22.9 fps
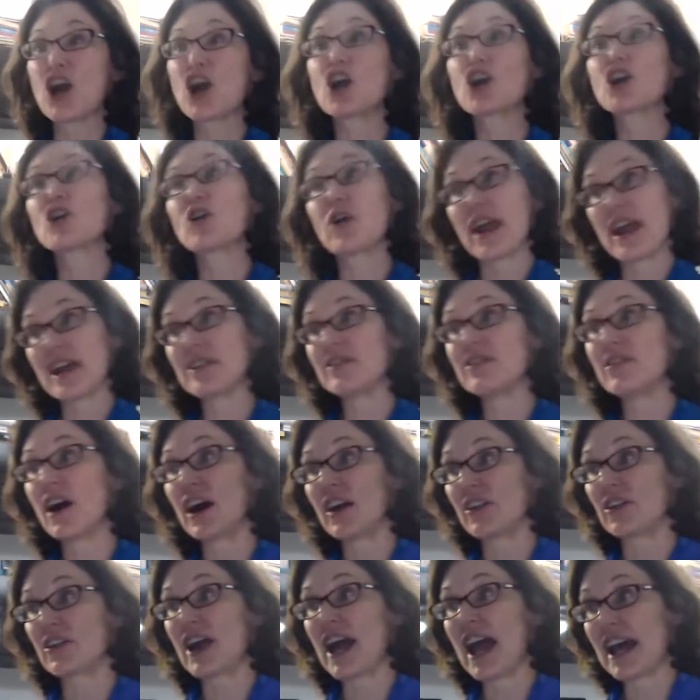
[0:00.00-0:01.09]
her
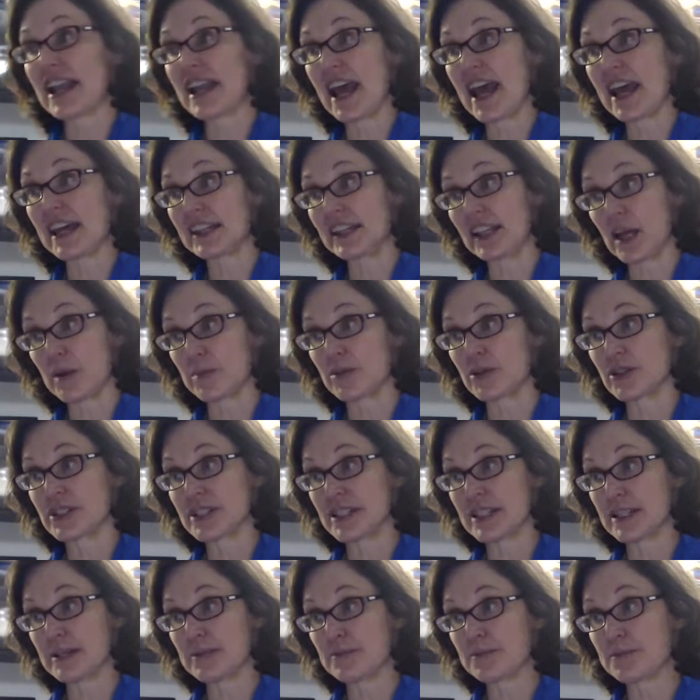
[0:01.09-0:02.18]
grandfather had
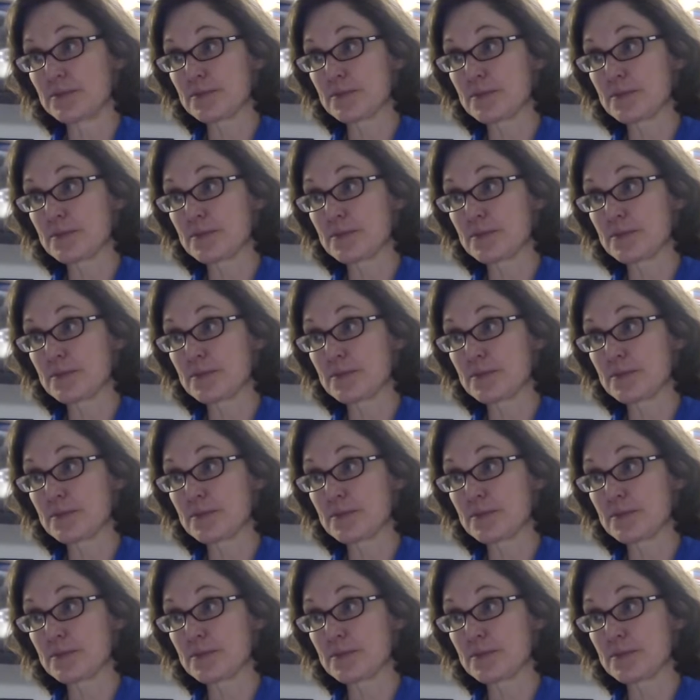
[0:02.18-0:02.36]
leprosy.